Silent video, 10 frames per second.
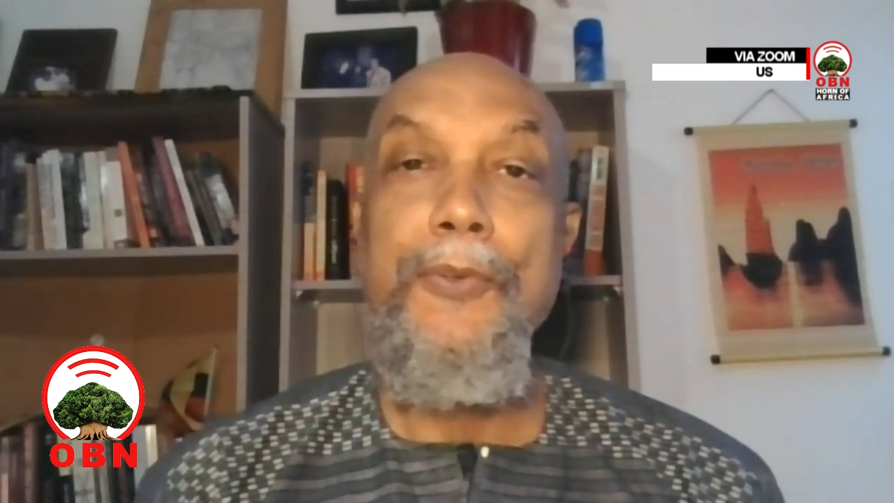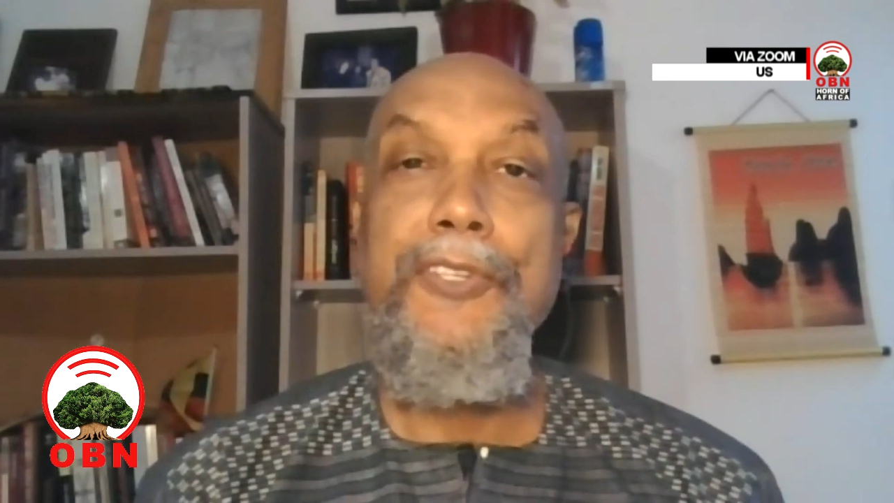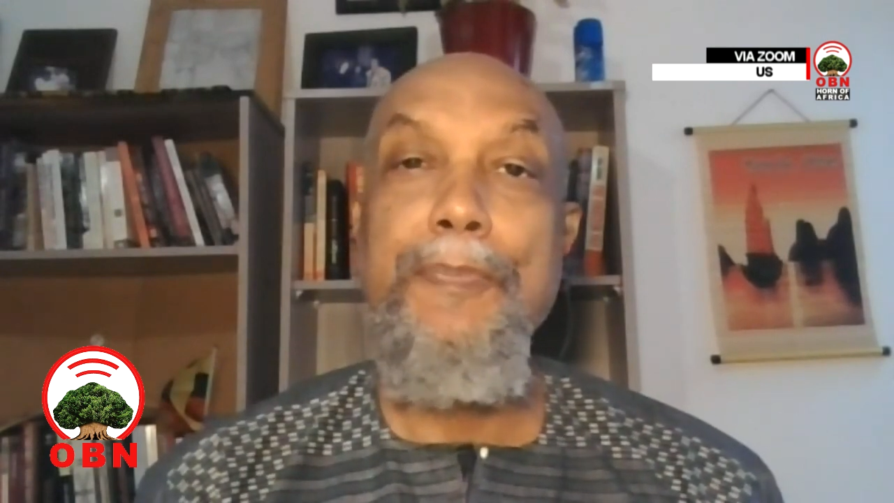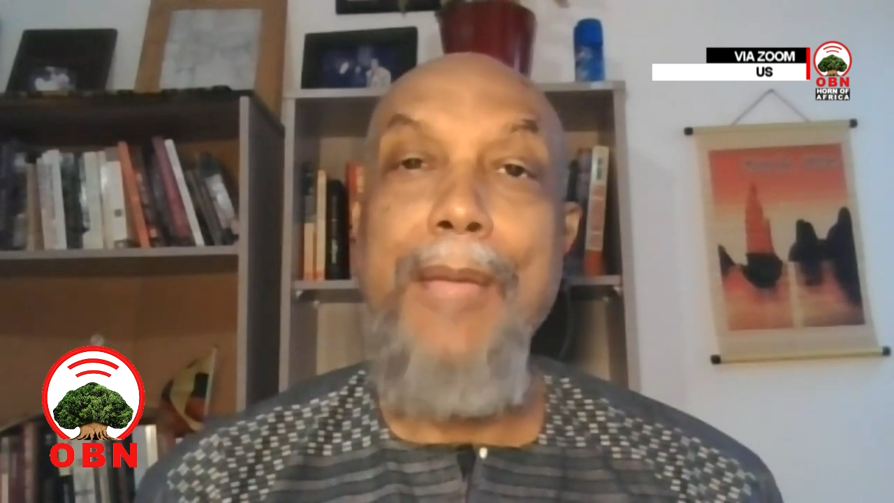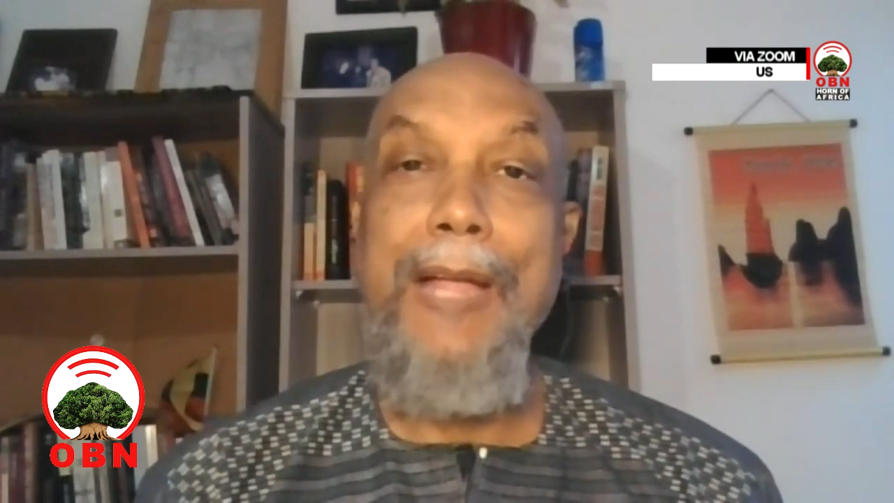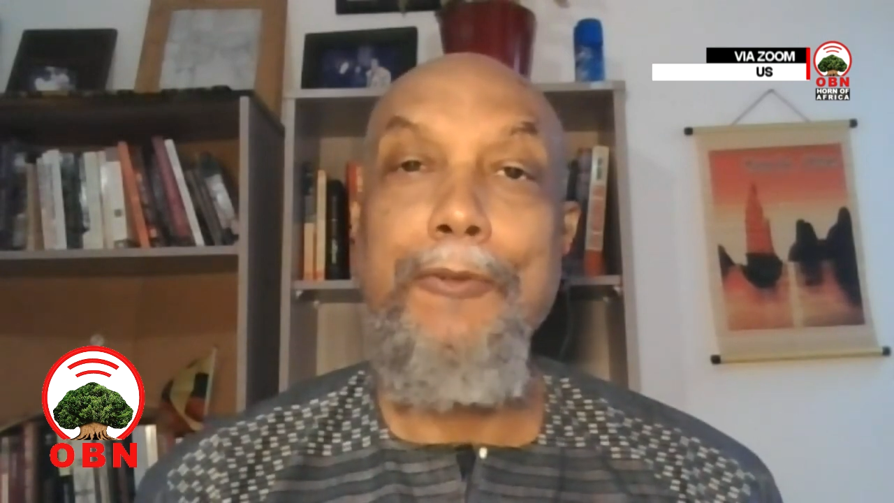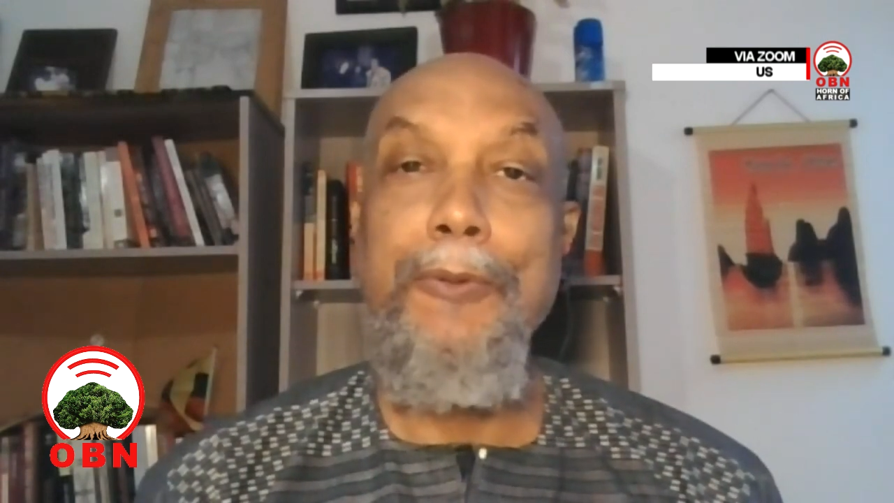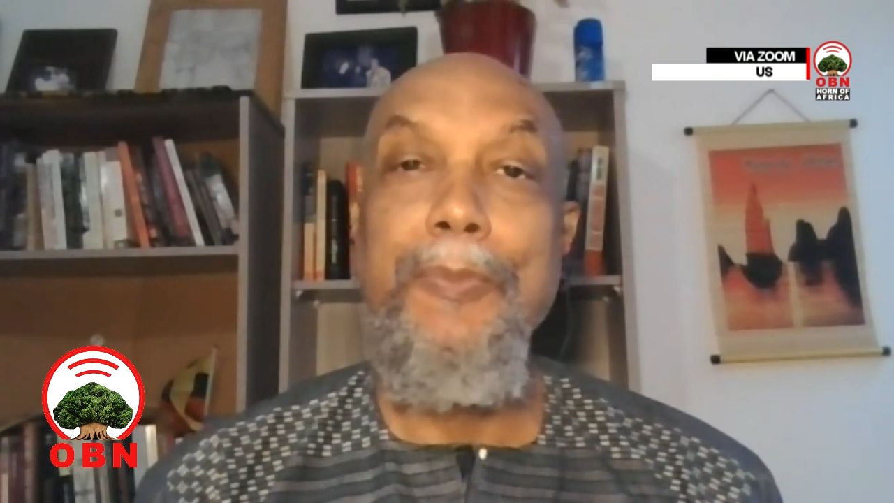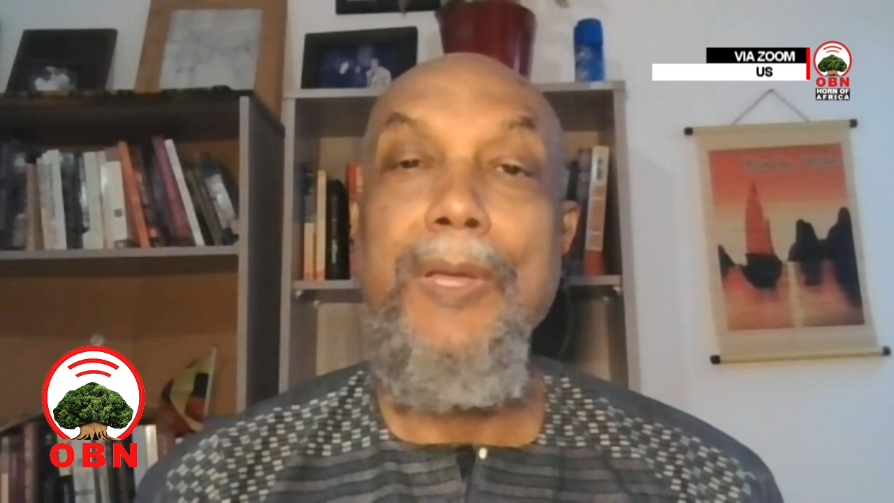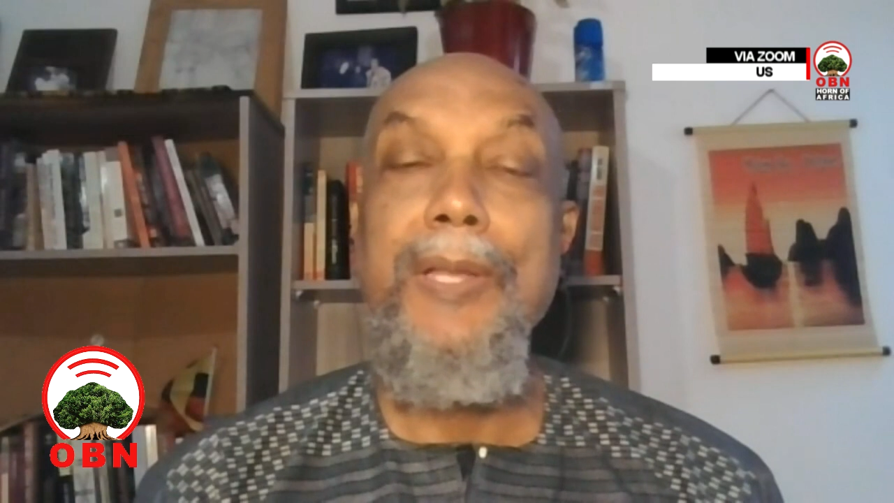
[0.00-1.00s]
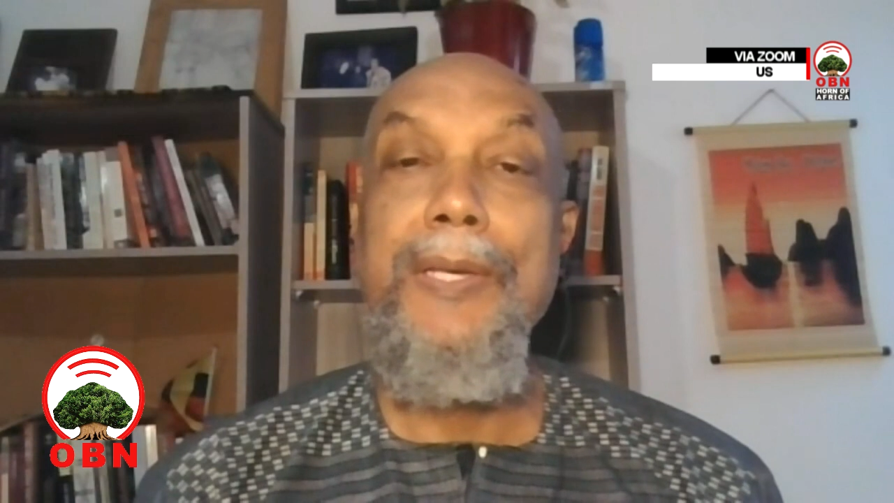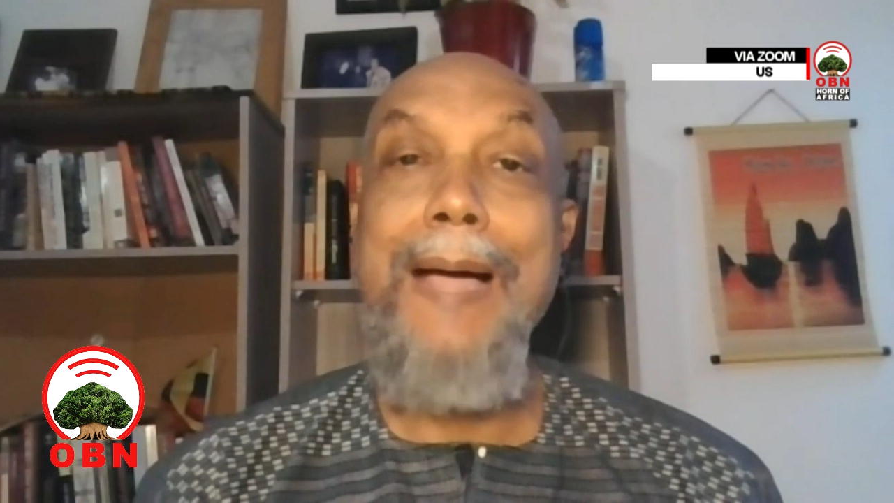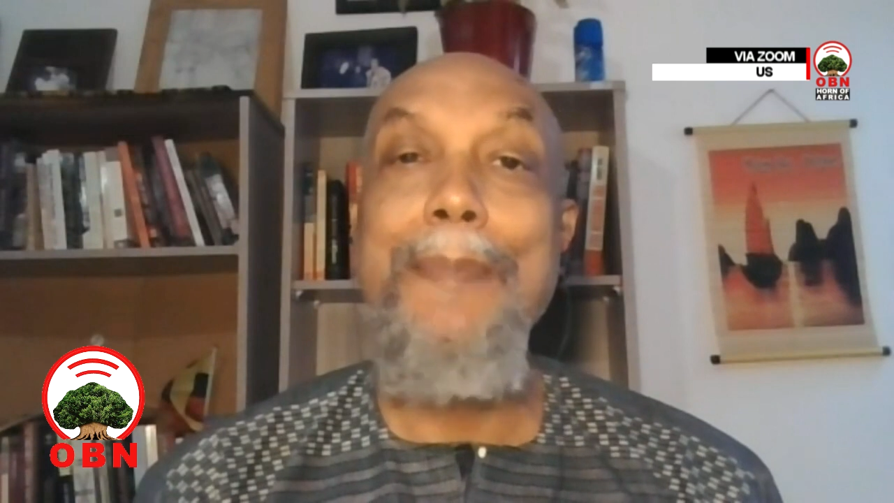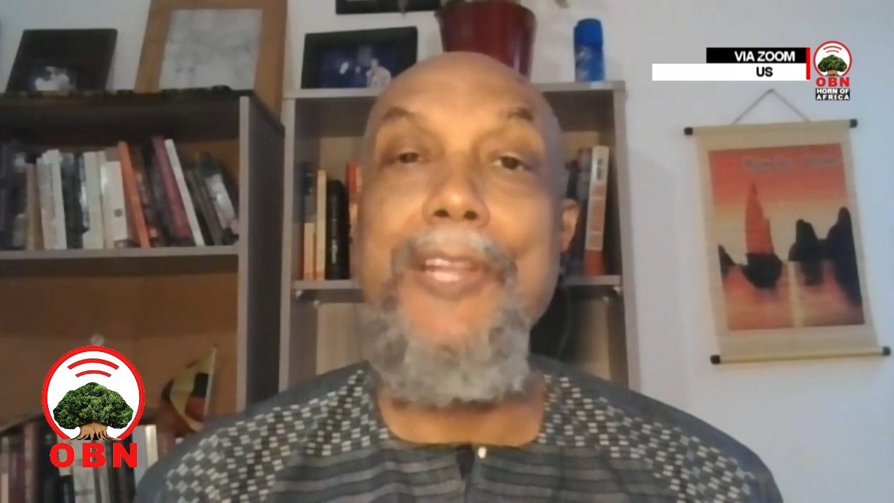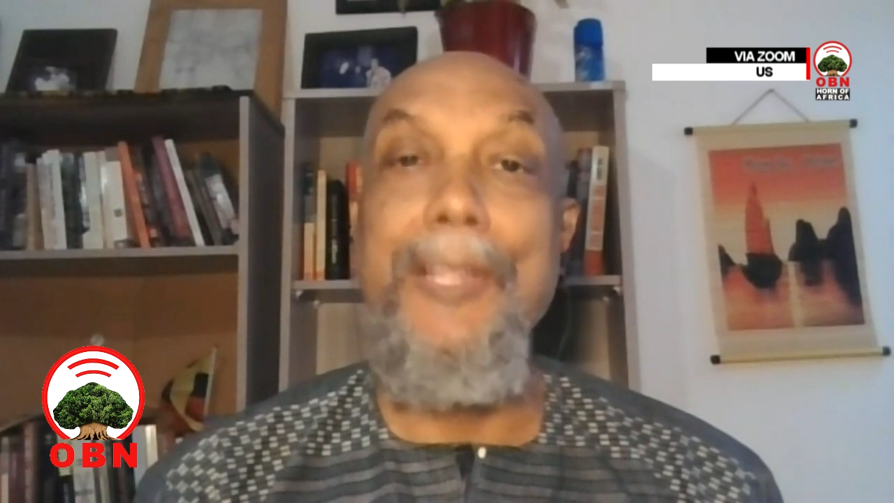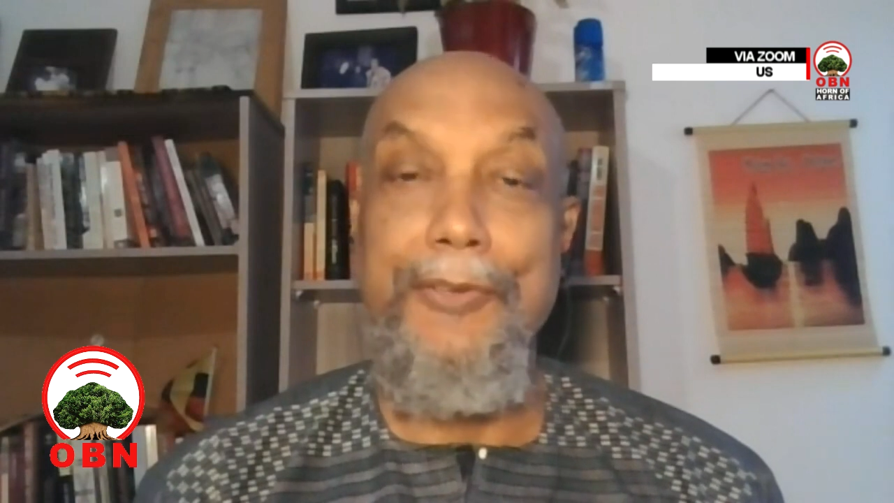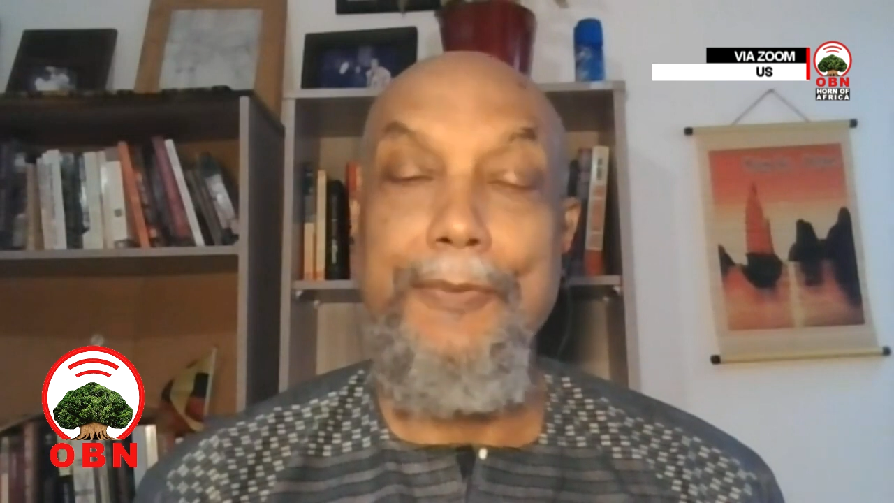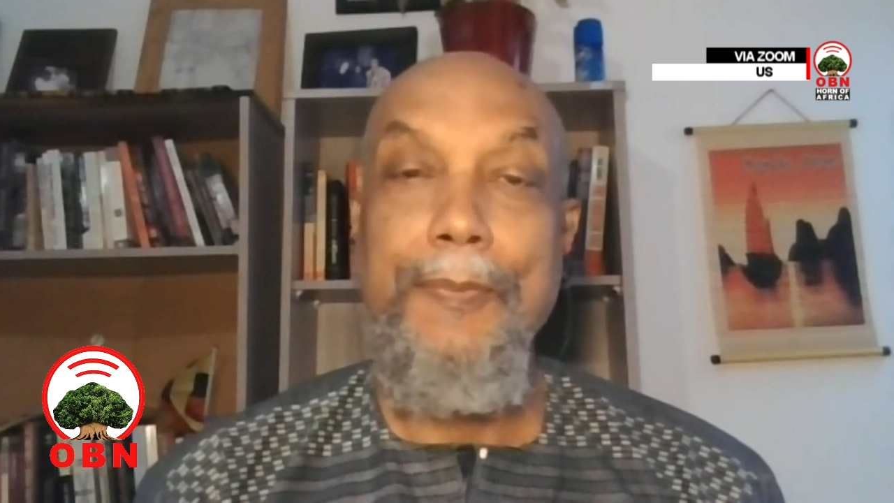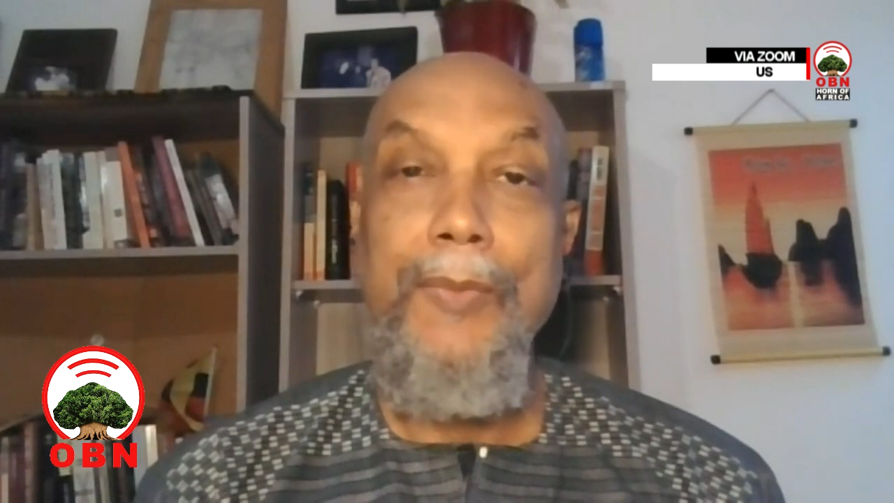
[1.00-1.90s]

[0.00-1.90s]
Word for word: spectrum dominance.